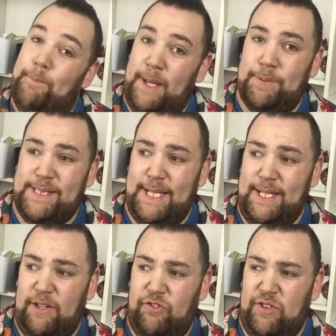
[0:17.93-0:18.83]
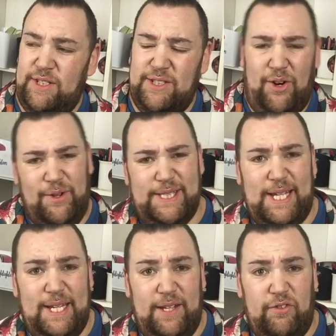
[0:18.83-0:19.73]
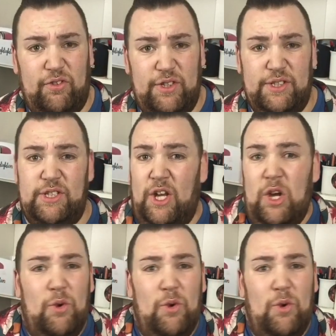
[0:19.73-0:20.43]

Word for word: People say it different, I say it different.